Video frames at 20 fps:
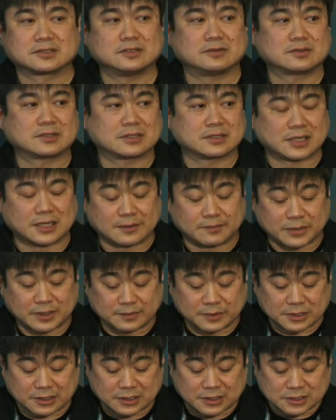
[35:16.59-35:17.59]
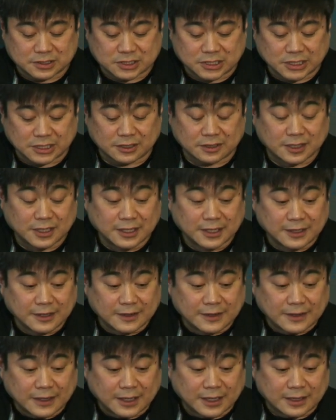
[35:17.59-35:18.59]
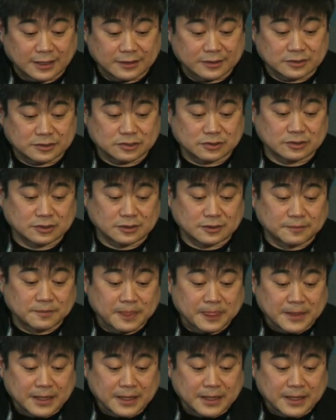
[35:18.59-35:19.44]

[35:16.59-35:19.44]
you can uh, publicly share uh, the journal.